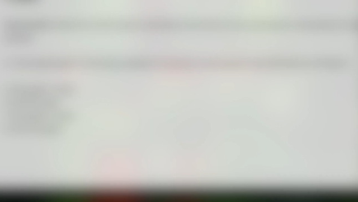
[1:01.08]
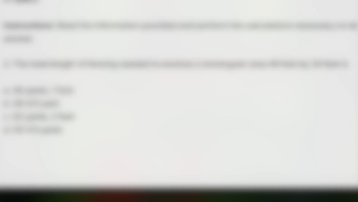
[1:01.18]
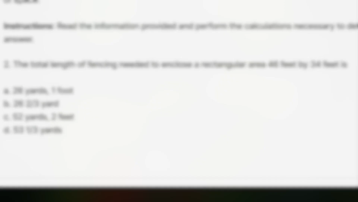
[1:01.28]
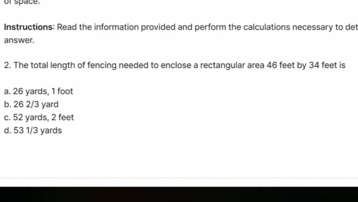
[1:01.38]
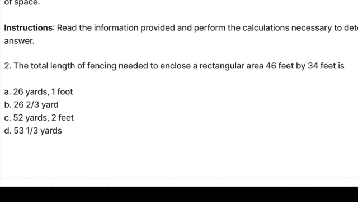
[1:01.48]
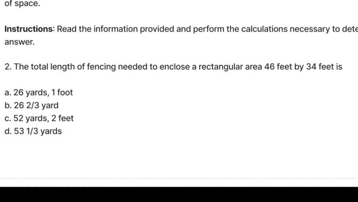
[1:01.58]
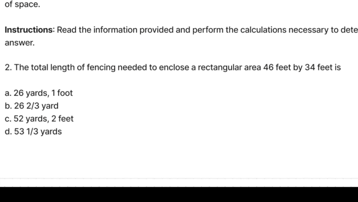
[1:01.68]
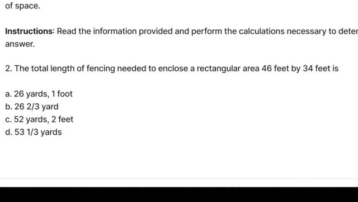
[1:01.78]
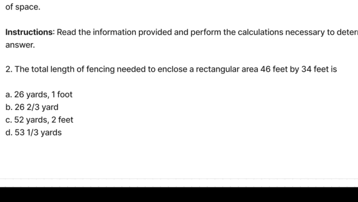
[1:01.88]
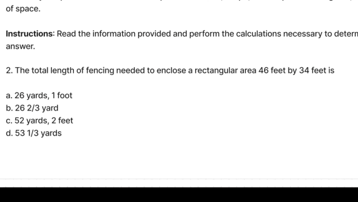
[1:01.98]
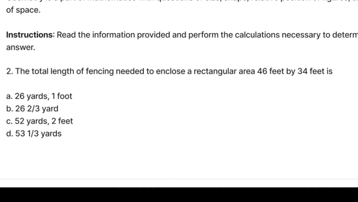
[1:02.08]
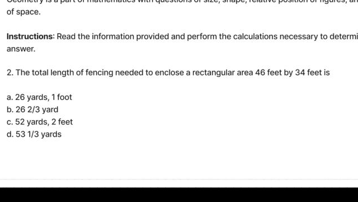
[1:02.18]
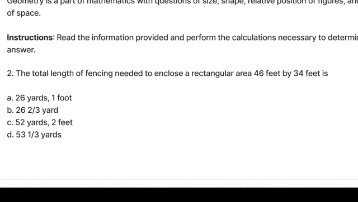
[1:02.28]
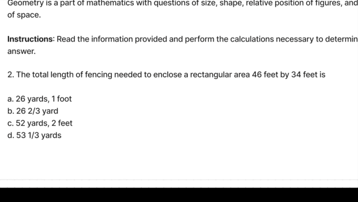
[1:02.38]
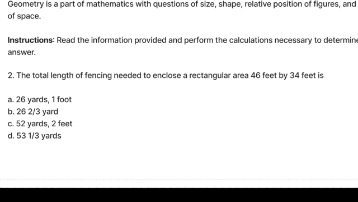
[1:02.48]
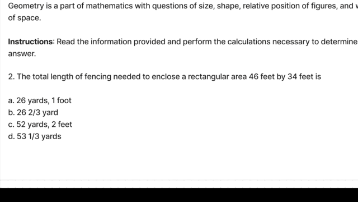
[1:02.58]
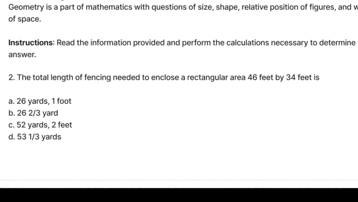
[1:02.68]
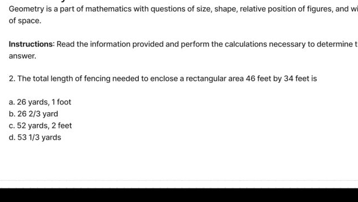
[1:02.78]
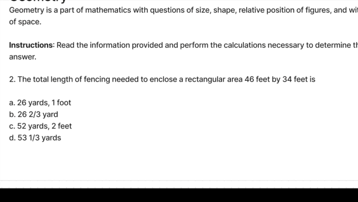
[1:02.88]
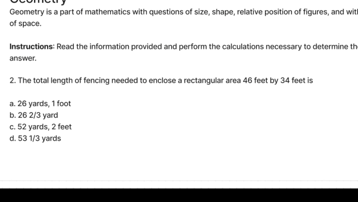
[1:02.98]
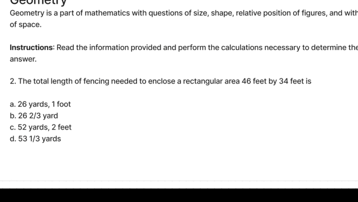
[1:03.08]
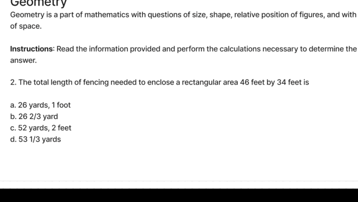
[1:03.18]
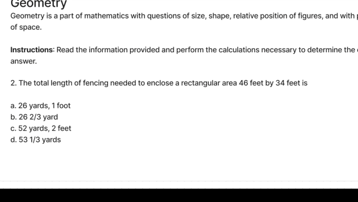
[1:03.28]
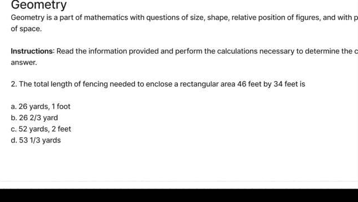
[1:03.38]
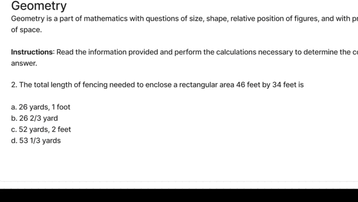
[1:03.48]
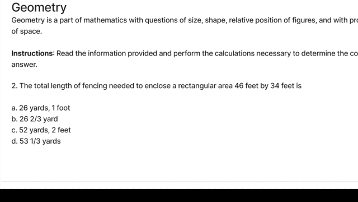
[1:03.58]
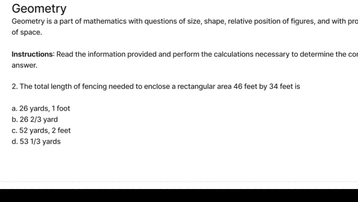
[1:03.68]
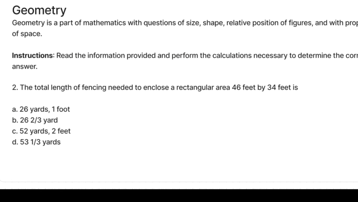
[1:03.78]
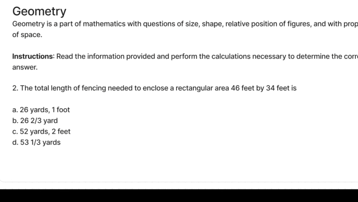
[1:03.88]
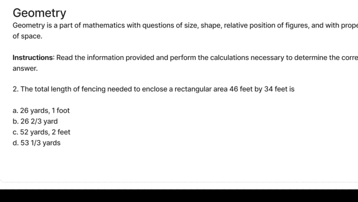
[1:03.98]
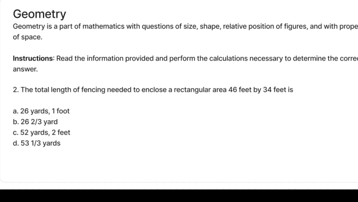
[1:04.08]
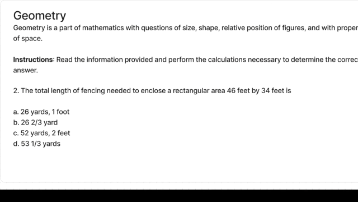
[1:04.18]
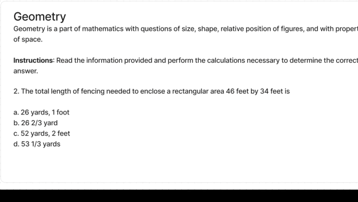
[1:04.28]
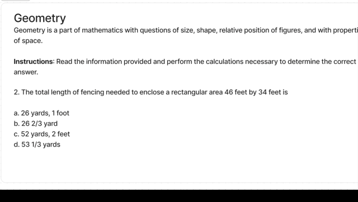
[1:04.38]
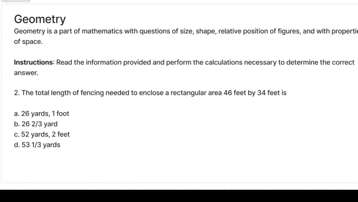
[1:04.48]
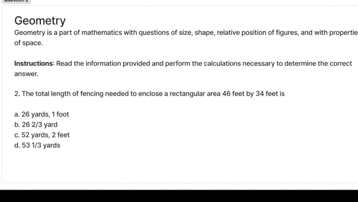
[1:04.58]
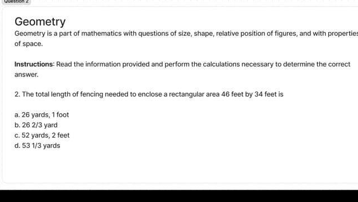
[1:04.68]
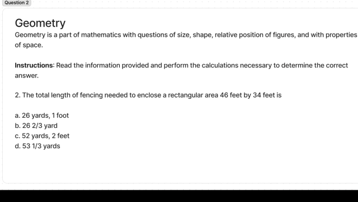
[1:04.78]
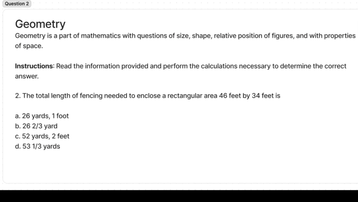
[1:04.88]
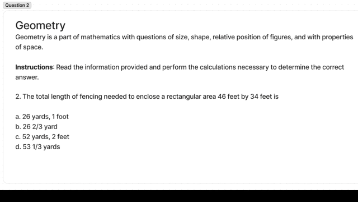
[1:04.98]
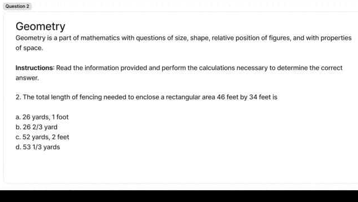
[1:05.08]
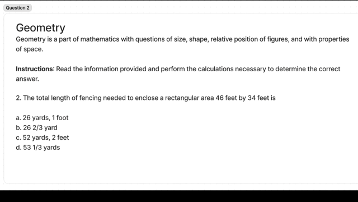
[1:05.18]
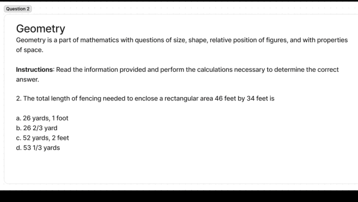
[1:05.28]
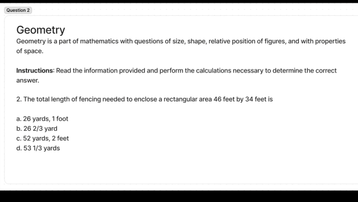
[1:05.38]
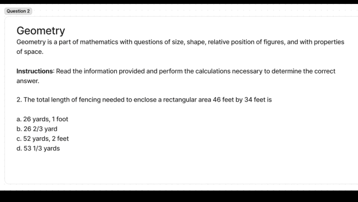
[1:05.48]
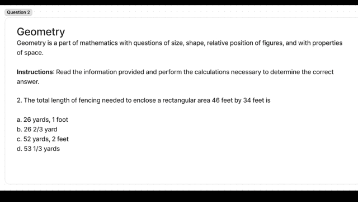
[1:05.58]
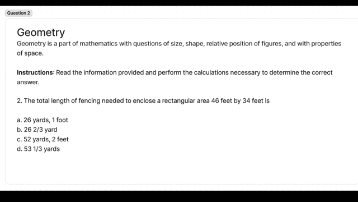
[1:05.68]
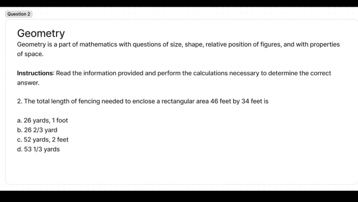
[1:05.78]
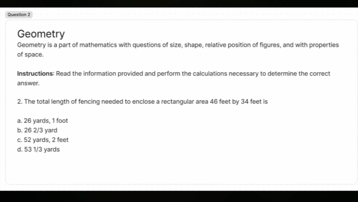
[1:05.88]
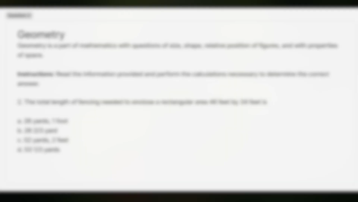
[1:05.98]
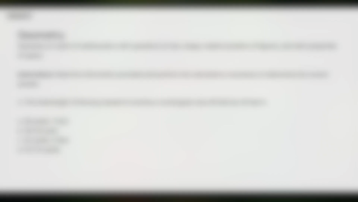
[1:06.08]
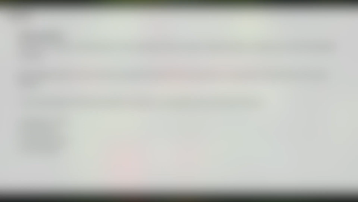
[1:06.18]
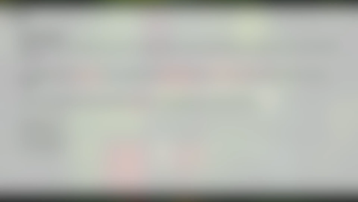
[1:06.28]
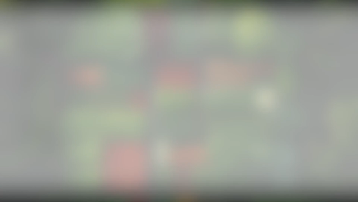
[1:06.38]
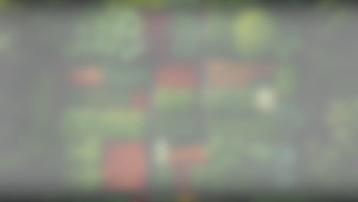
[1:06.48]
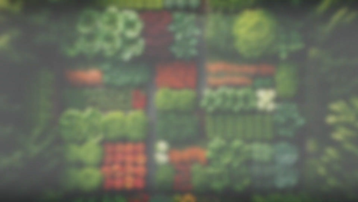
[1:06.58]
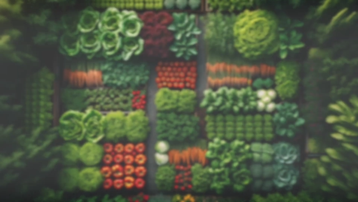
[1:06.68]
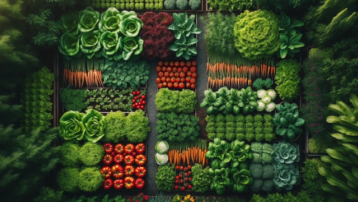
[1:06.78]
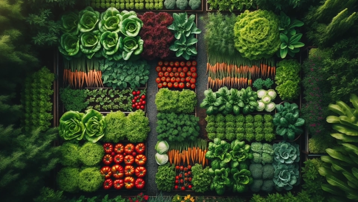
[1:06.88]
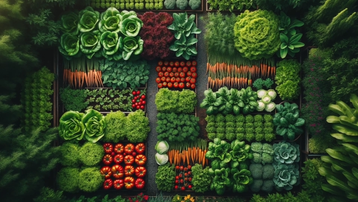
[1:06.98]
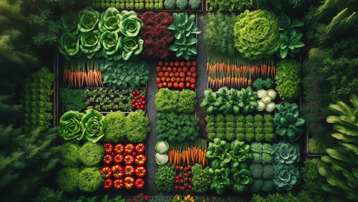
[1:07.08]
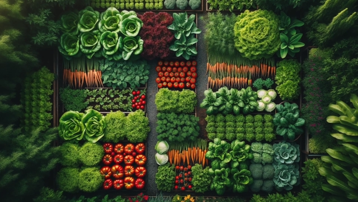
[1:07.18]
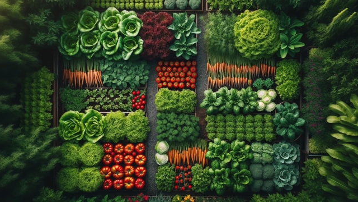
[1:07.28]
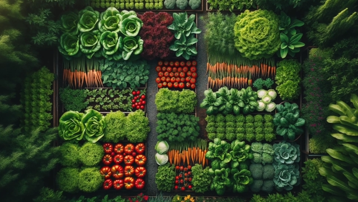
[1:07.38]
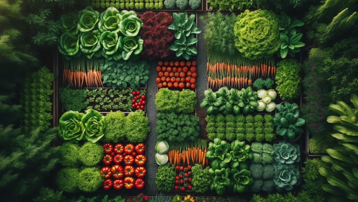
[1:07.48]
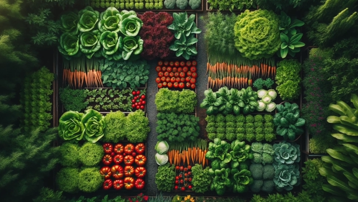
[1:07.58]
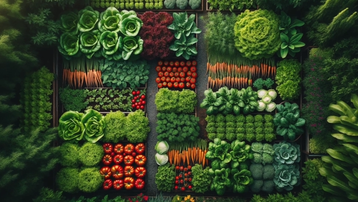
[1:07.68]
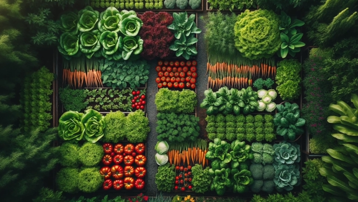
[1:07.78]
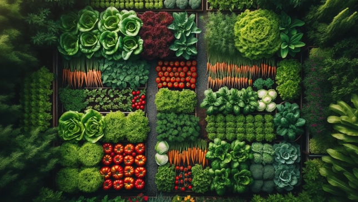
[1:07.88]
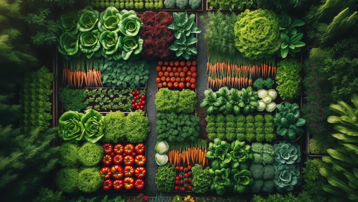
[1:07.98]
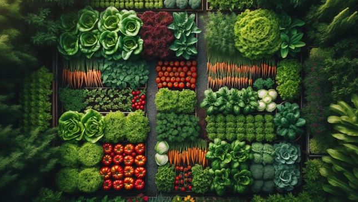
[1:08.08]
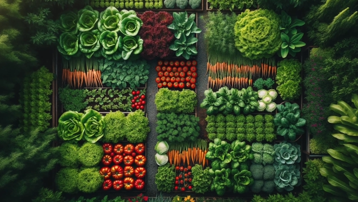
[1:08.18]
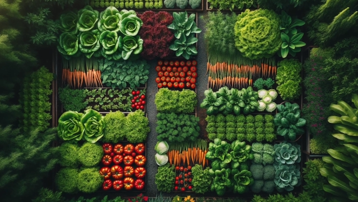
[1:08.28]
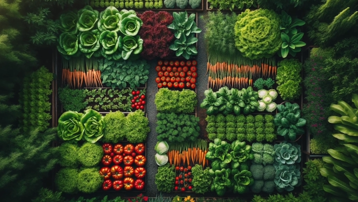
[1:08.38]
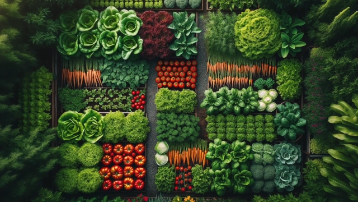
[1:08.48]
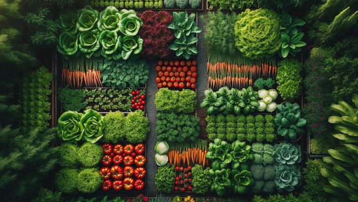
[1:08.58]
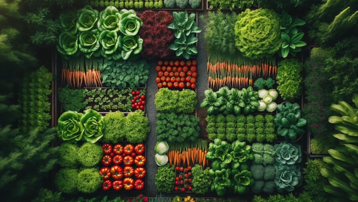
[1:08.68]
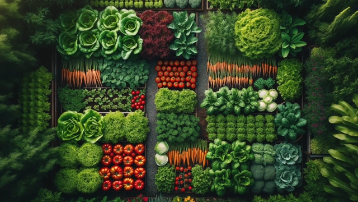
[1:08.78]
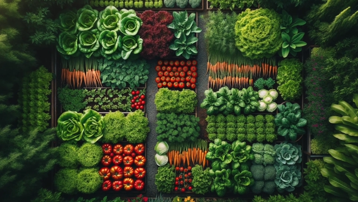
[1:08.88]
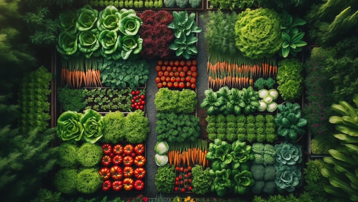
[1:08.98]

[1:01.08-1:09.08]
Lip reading: No face is visible, so there are no lips to read.